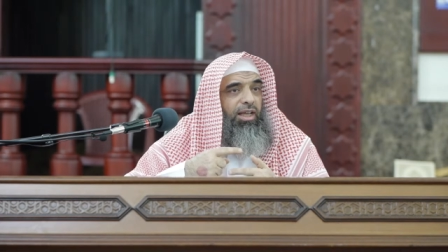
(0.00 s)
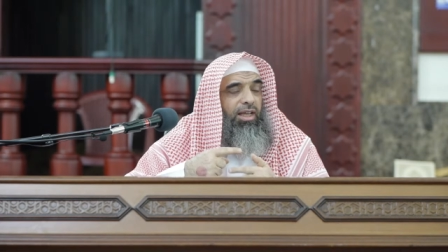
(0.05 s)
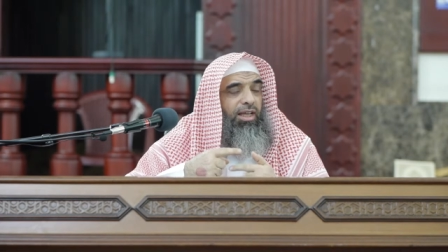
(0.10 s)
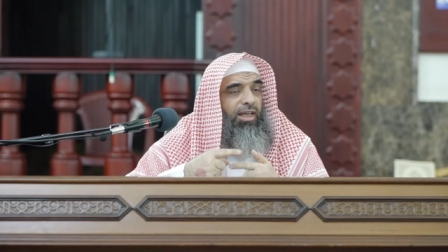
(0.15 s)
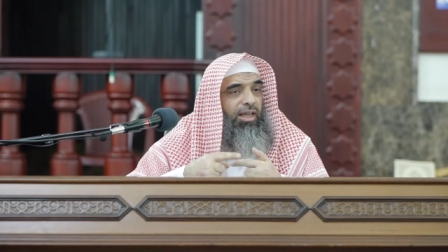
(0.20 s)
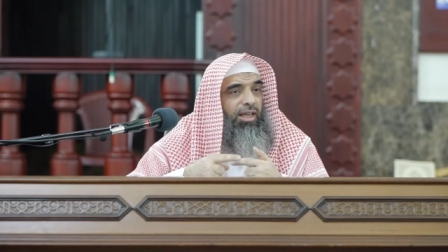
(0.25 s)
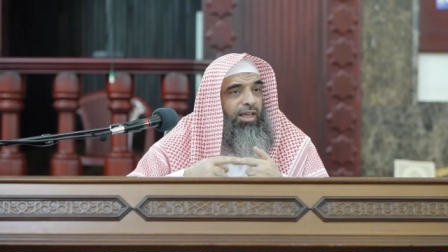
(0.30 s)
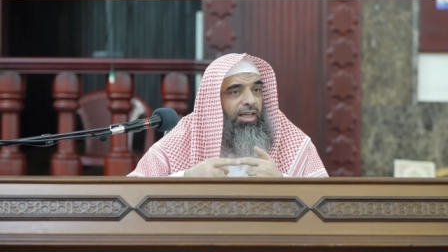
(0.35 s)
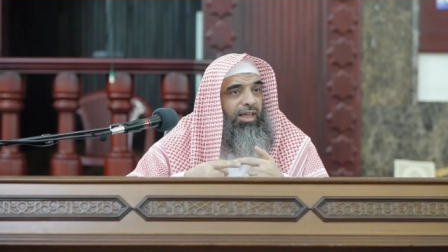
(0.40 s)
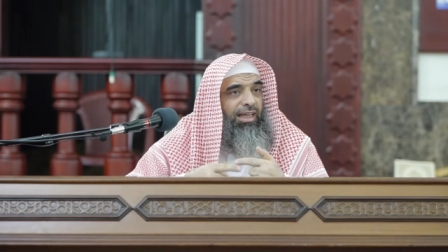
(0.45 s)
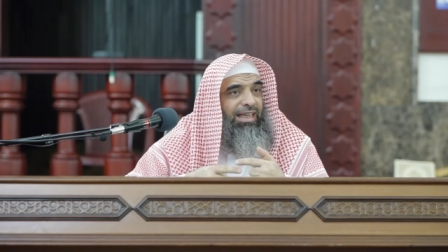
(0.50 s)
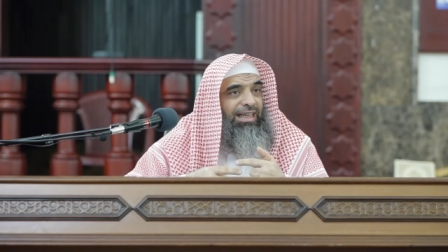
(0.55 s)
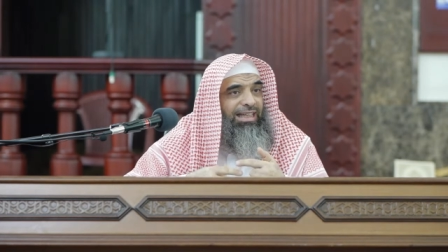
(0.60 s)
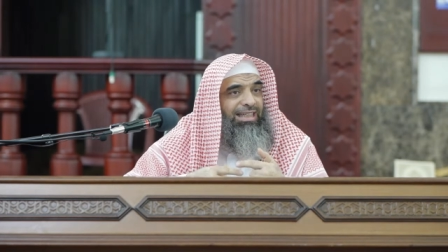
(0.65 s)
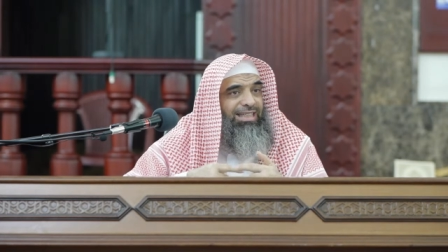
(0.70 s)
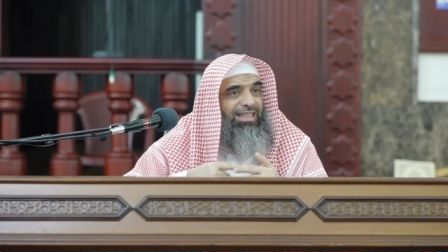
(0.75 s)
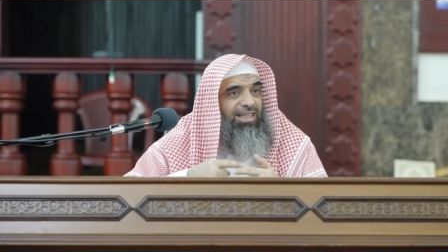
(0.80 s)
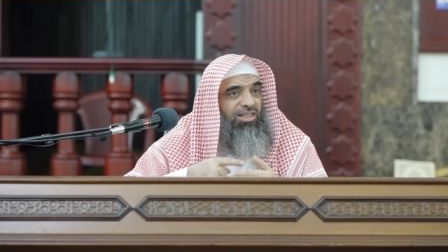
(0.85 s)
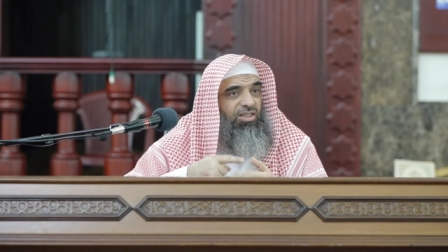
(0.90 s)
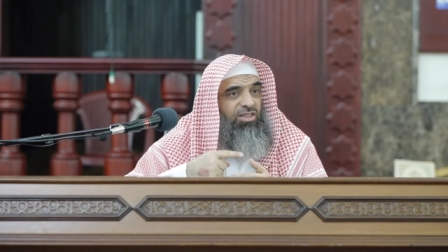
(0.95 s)
uh,
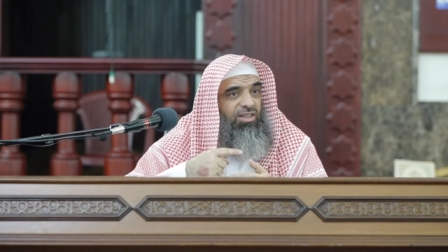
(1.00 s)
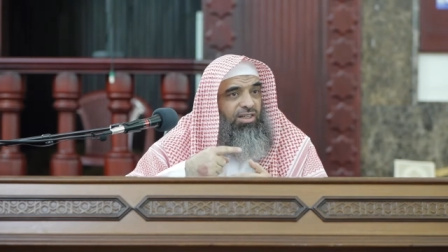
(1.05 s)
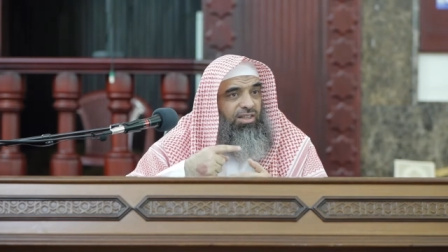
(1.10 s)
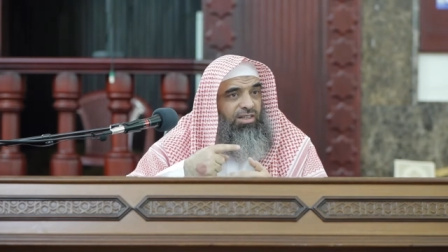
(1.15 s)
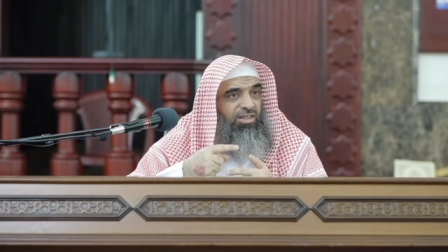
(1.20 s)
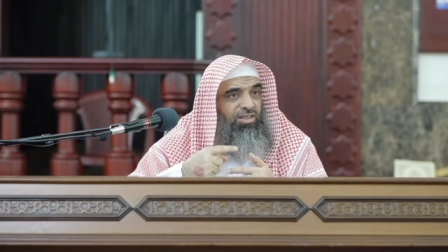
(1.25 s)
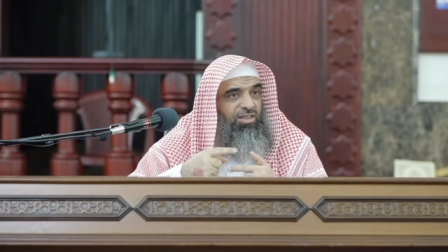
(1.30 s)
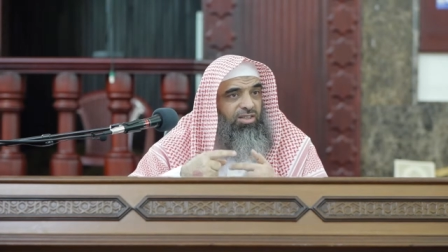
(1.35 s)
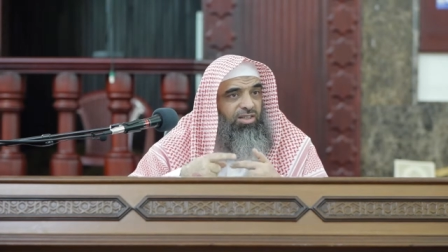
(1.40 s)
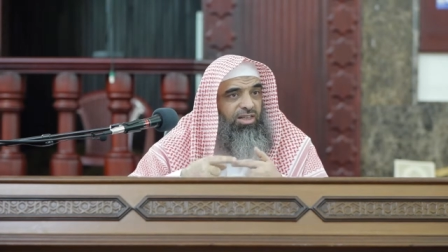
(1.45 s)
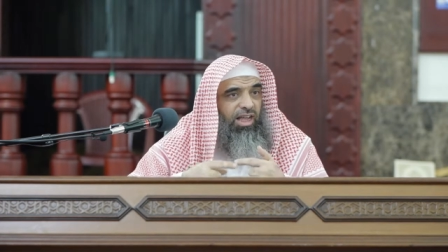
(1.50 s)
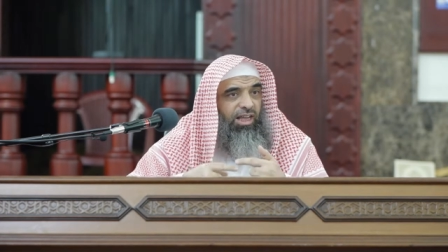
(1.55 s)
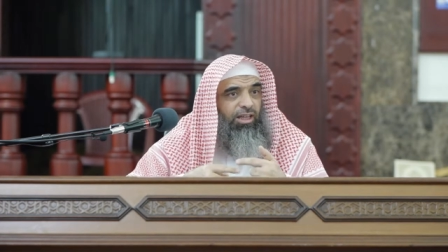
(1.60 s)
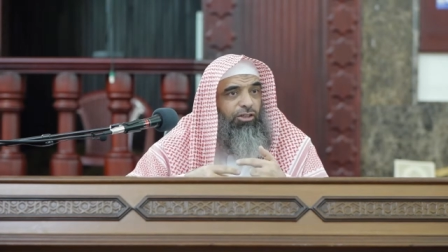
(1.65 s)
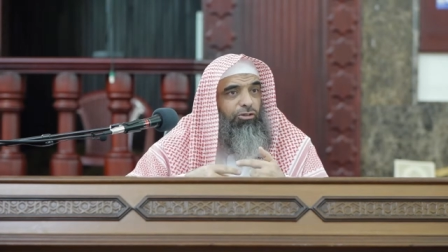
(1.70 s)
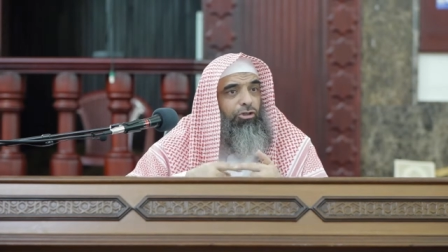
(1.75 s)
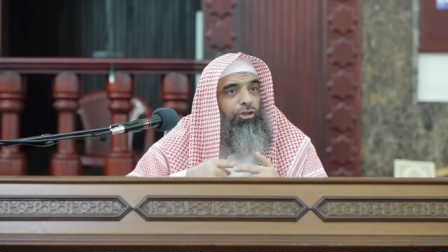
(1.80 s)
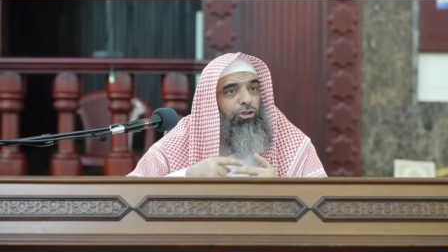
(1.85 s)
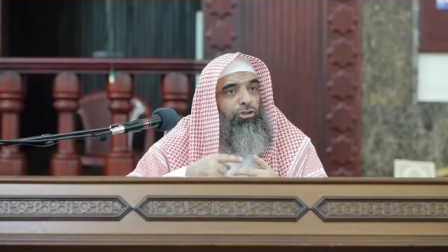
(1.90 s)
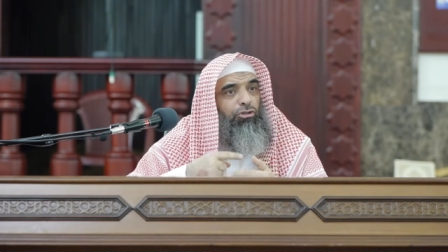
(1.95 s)
existence
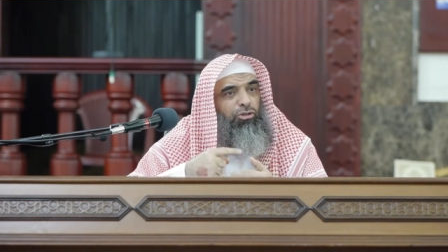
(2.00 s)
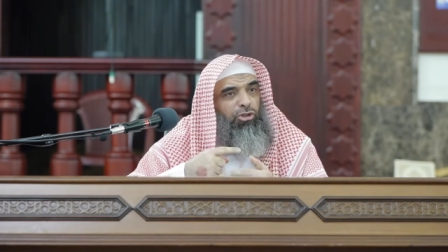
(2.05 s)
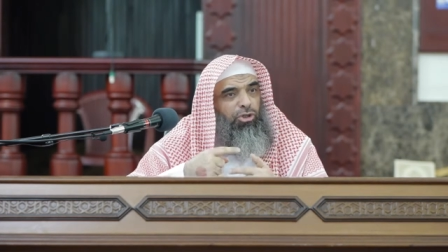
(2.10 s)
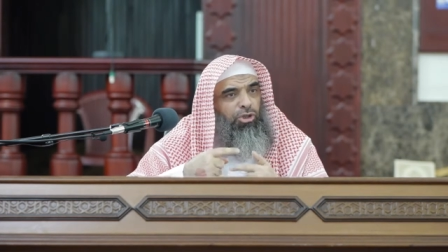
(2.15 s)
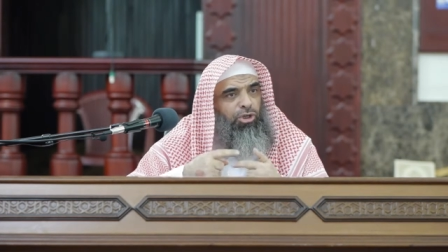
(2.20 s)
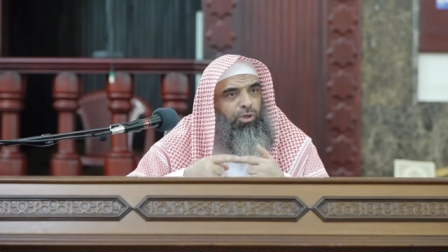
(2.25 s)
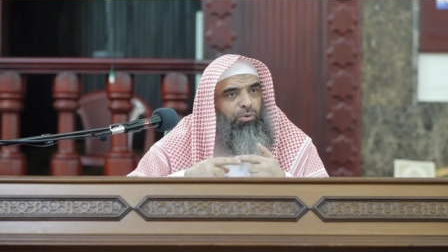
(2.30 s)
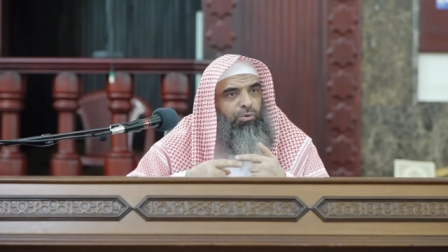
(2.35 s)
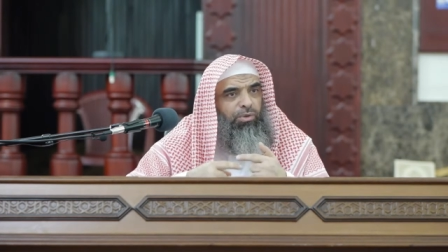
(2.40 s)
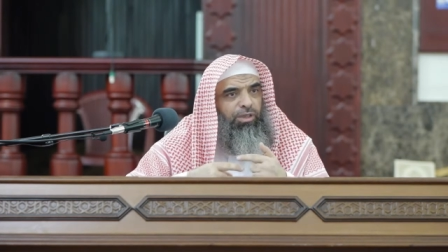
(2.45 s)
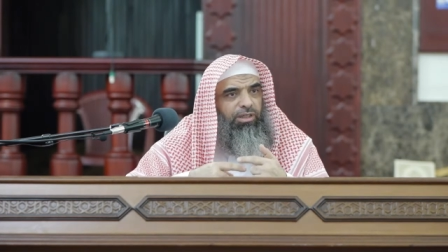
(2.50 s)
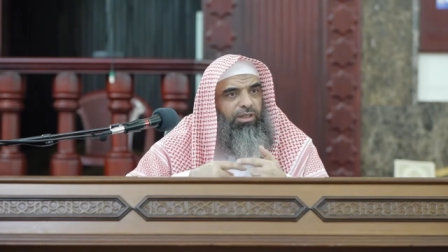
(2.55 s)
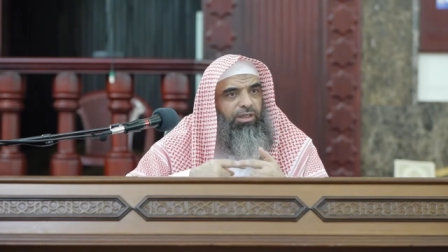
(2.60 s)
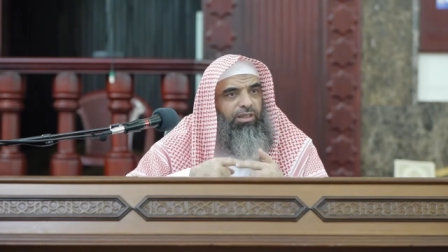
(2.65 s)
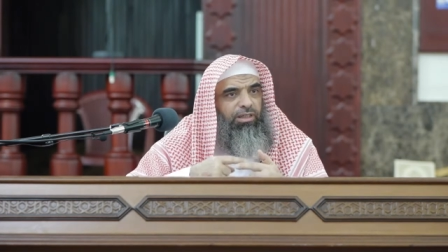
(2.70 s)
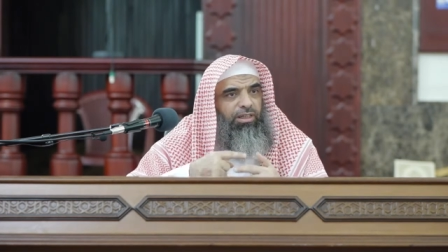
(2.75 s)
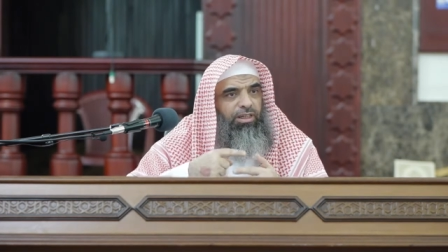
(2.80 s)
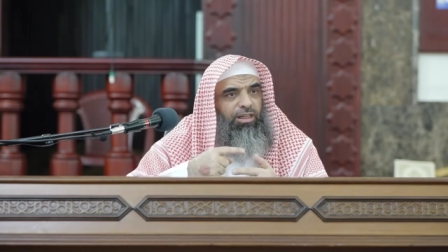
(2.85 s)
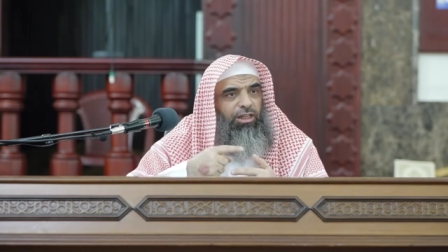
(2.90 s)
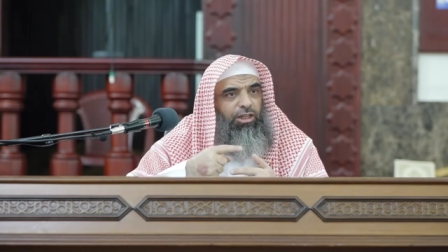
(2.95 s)
and
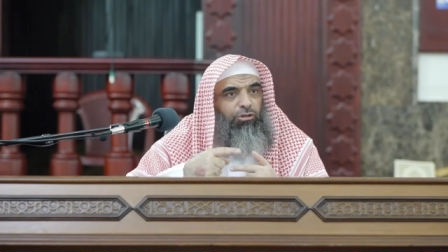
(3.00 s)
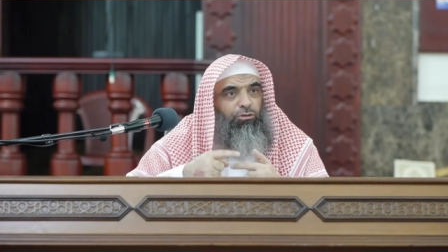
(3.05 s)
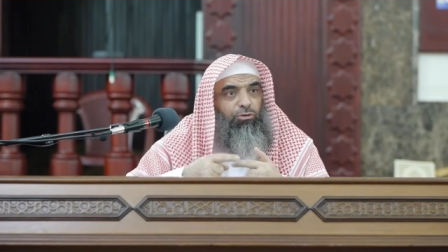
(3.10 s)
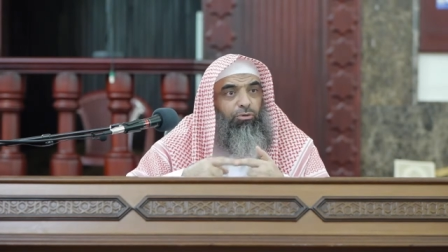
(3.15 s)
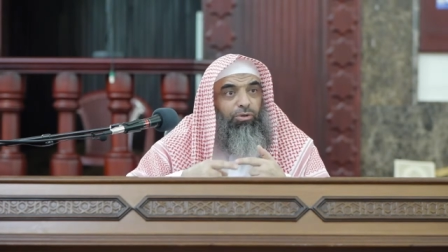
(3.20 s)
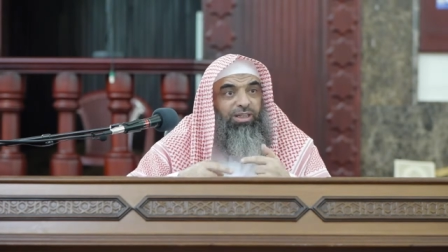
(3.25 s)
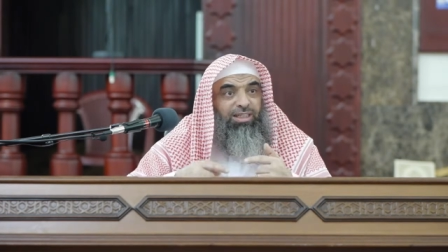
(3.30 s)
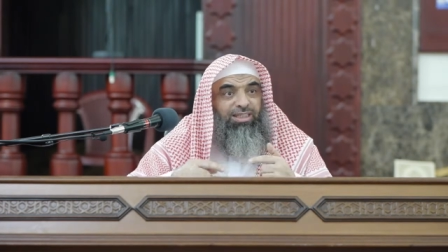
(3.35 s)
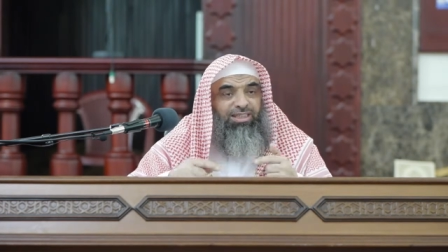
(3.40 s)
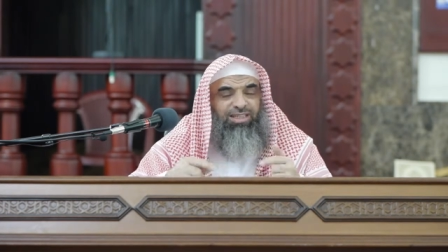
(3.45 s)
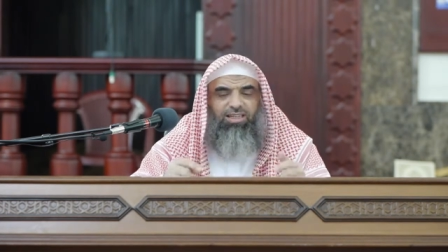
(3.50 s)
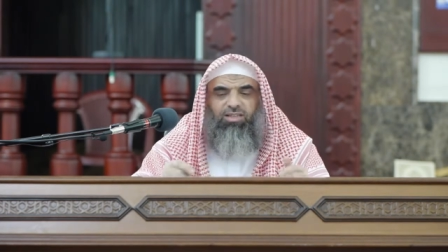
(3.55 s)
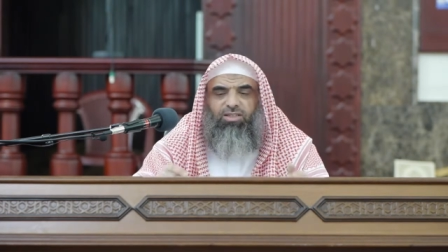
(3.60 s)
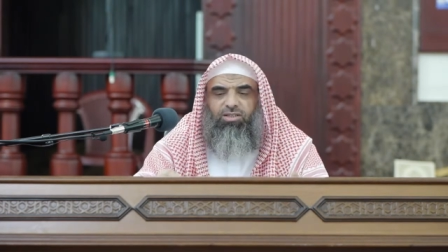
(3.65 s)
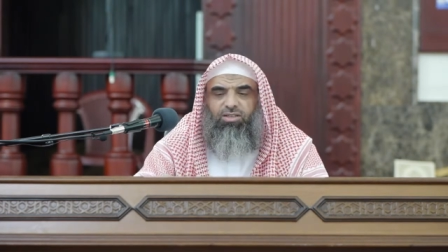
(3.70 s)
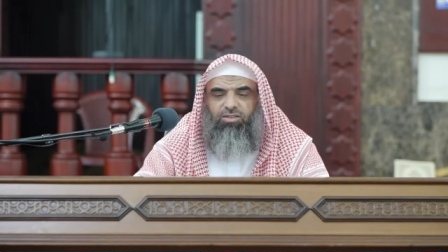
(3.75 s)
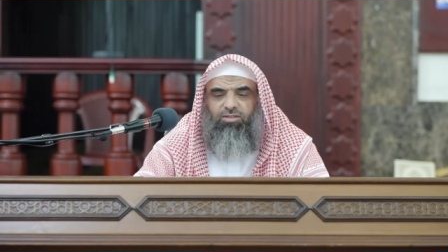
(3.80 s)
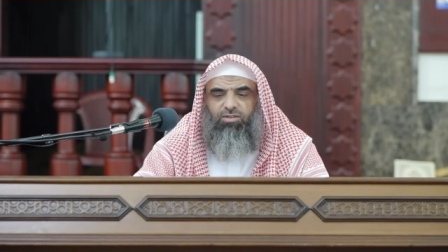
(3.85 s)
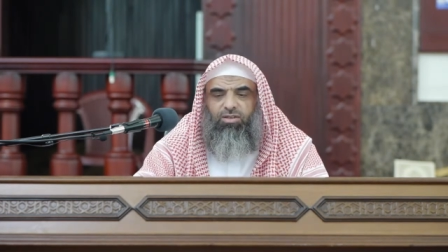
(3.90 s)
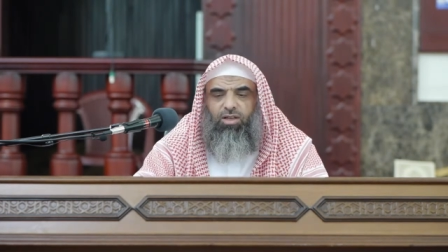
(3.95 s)
continuing to
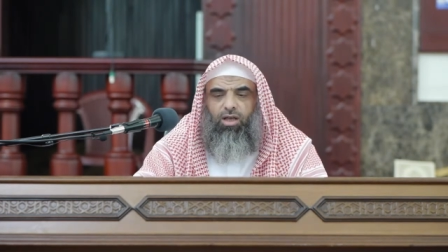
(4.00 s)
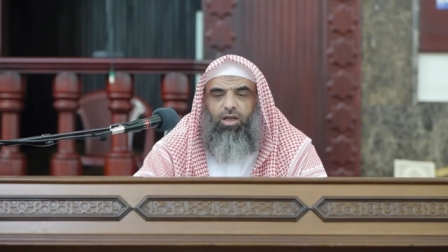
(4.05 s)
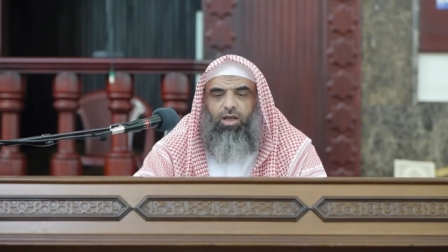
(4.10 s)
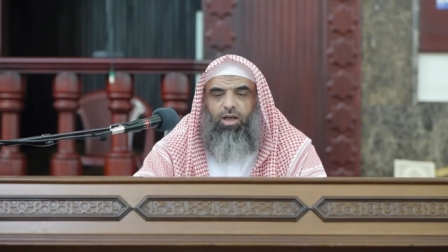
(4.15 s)
exist